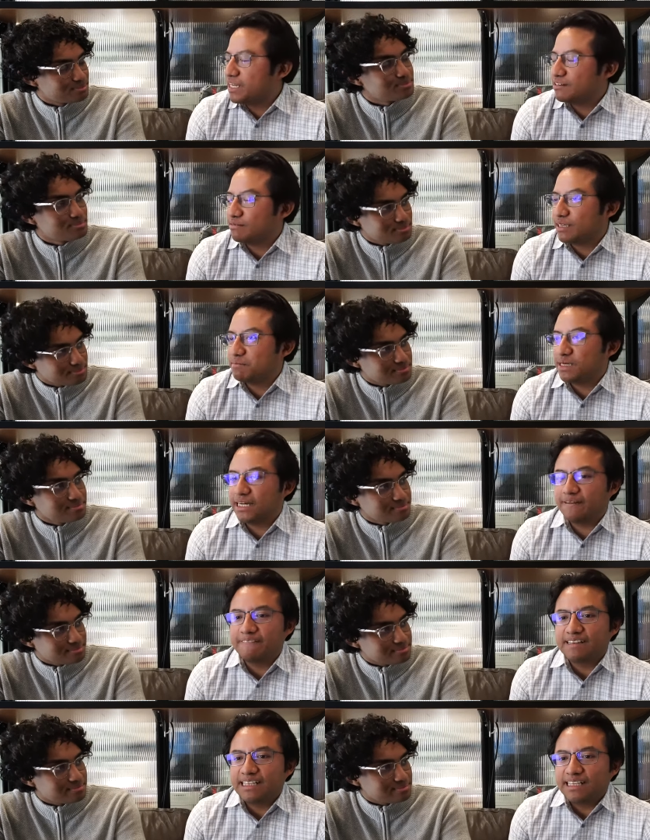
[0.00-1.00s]
Speaker 1: and leukemia,
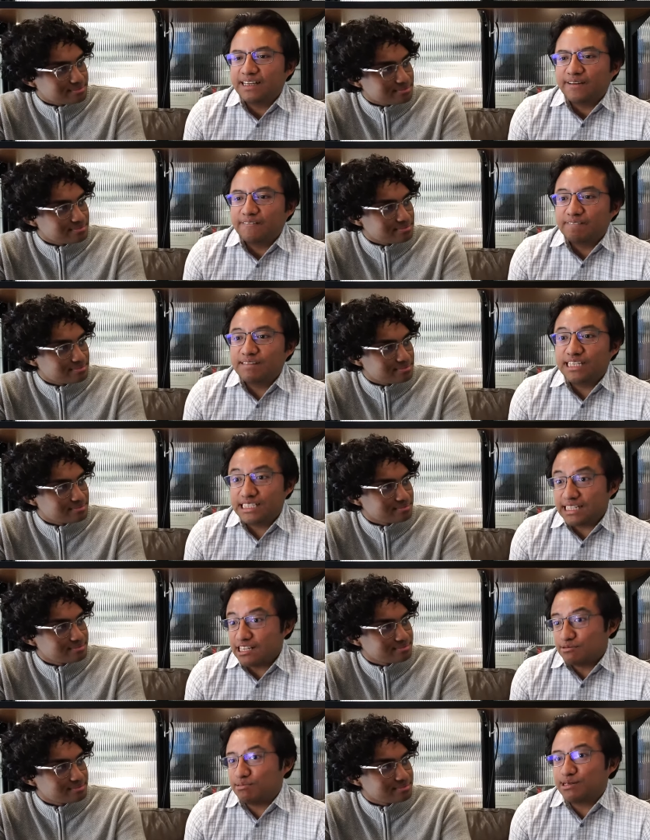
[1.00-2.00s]
this
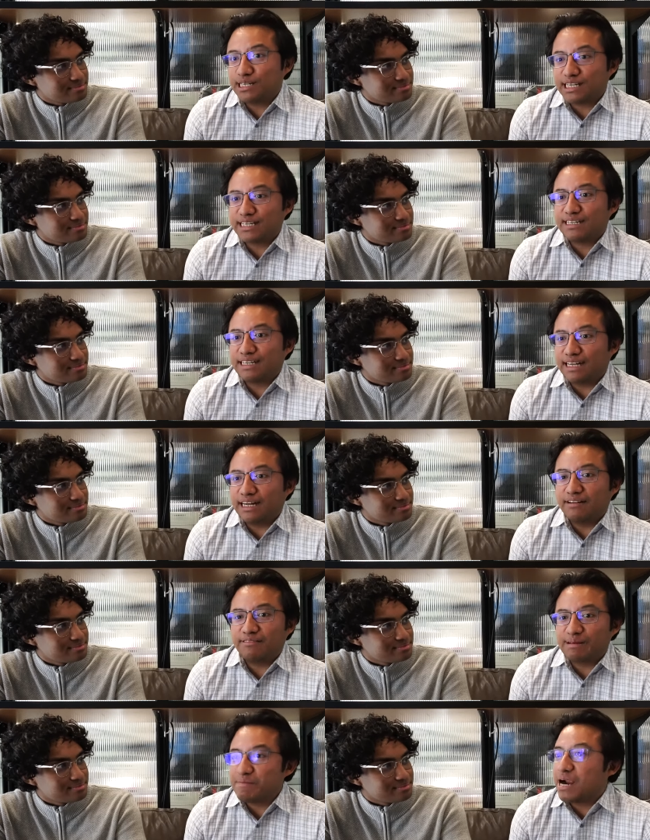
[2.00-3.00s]
has worked uh,
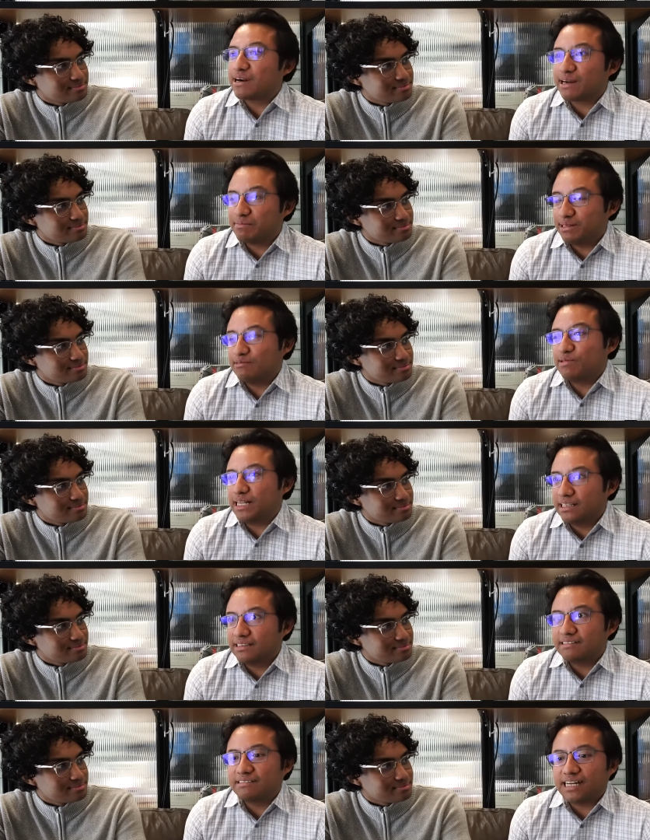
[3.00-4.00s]
remarkably well.
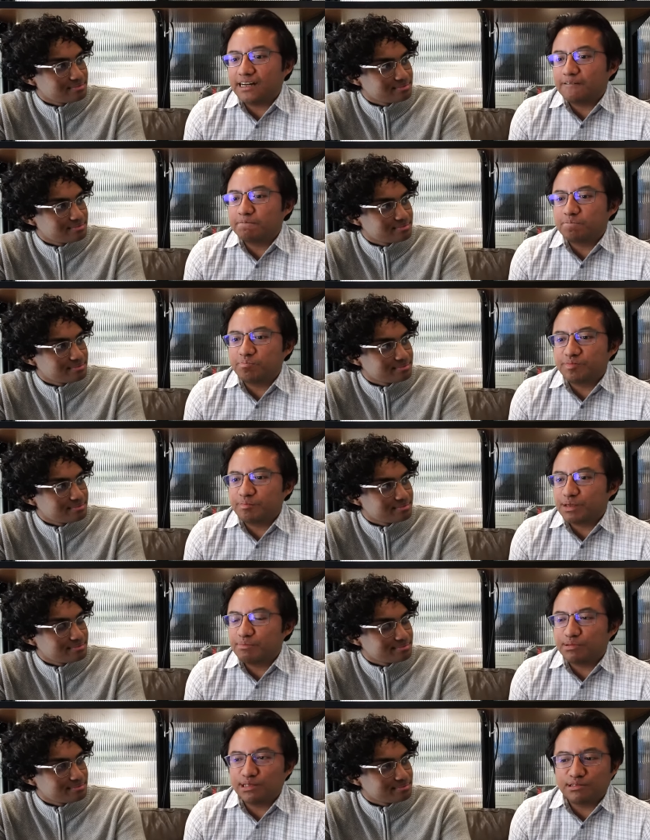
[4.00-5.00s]
No? Um,
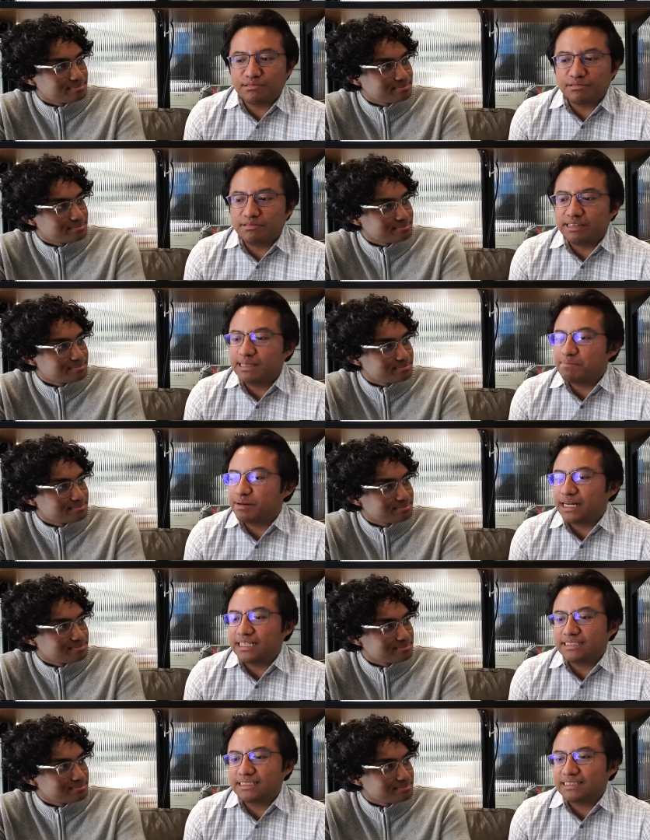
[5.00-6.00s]
people who in the
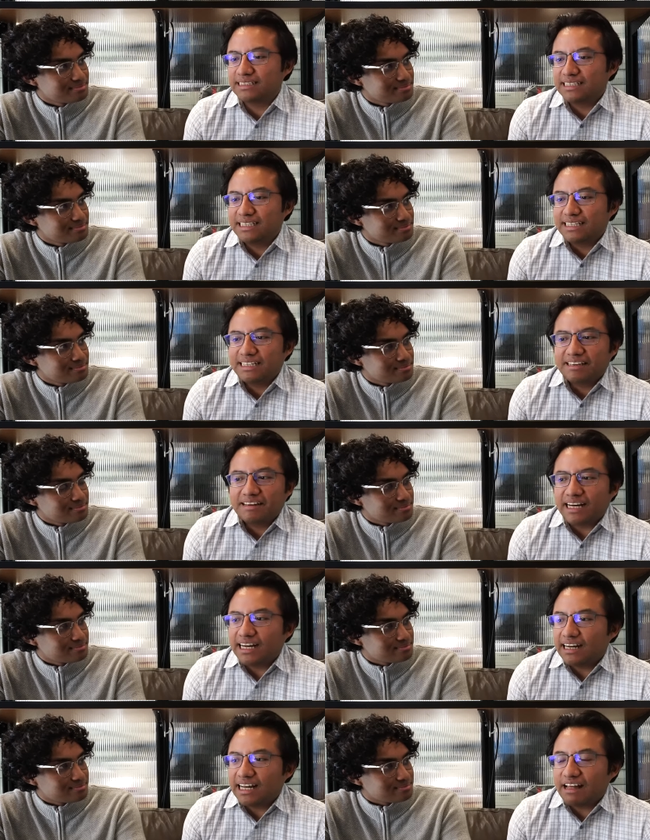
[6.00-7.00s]
past
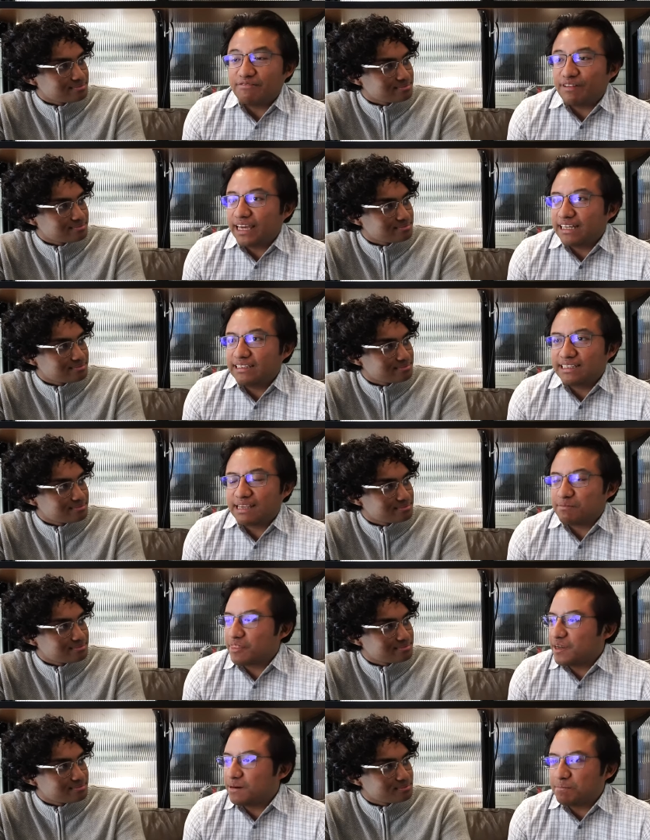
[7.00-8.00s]
uh, have failed
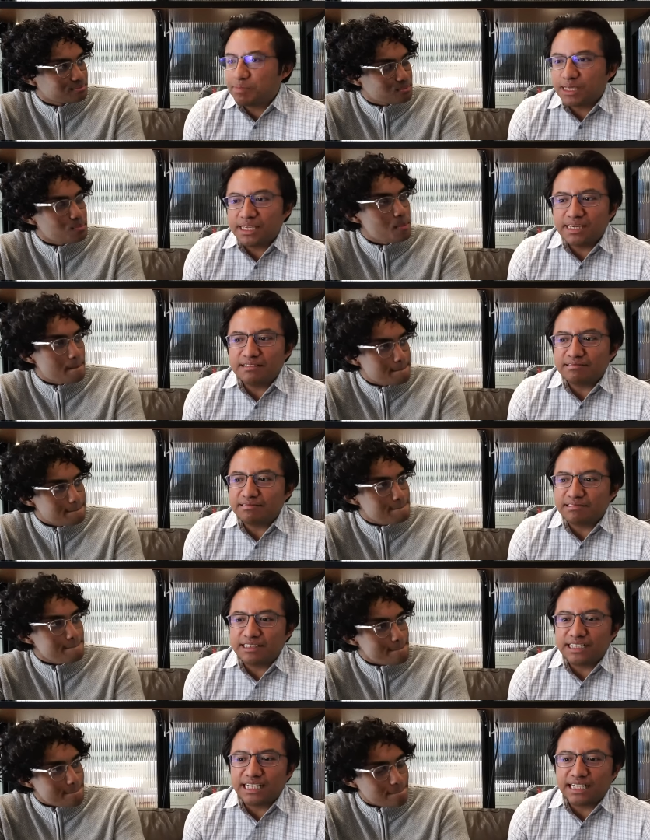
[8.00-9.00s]
chemotherapy
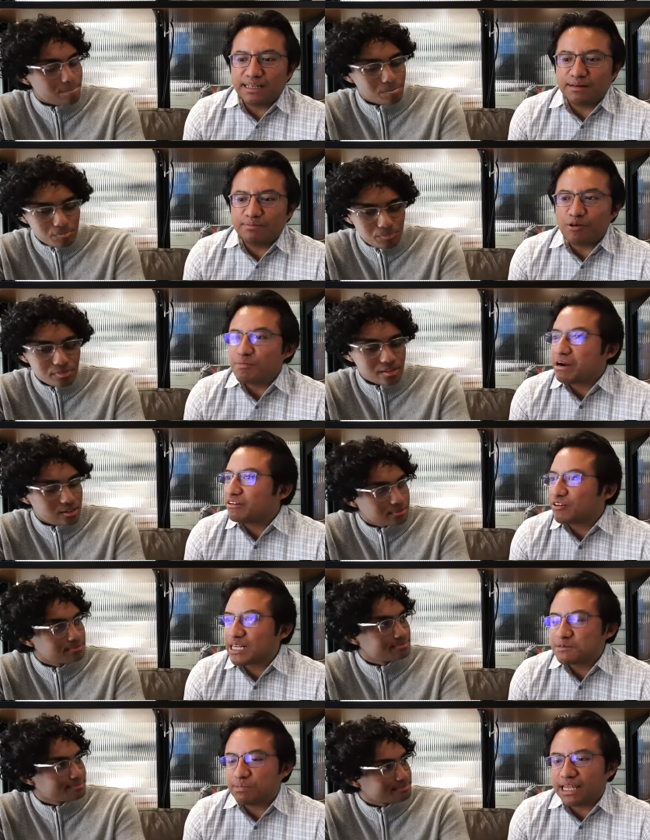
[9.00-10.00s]
or uh, bone marrow
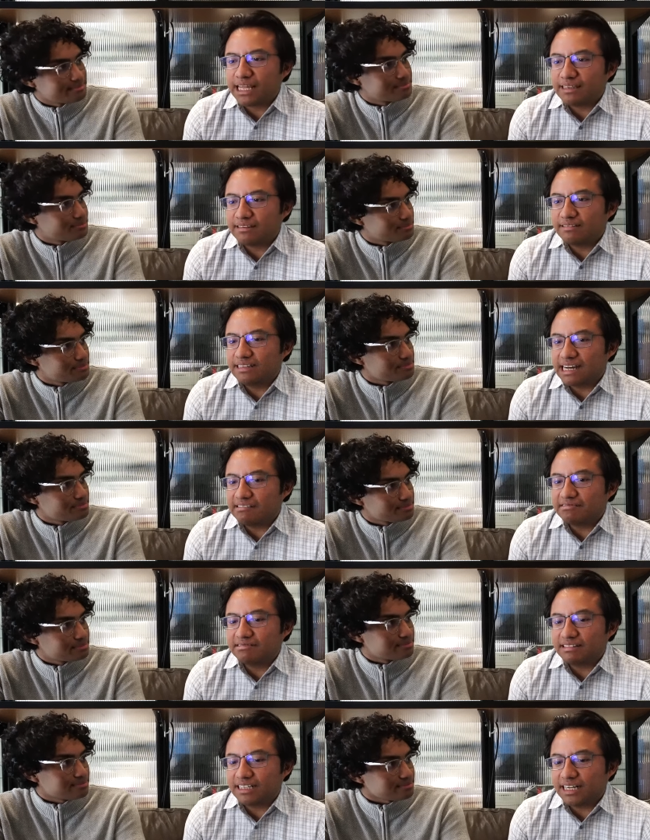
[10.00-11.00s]
transplant
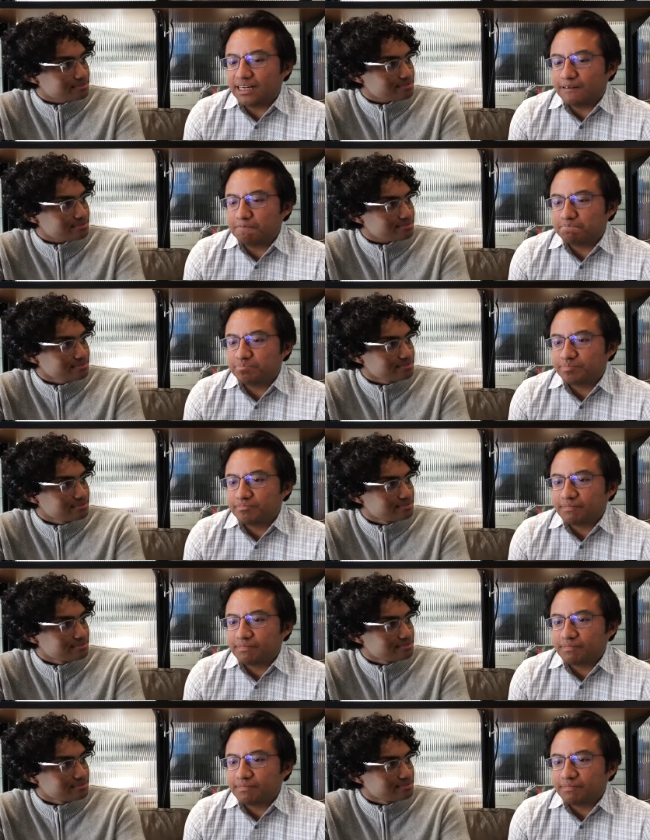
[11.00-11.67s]
now um,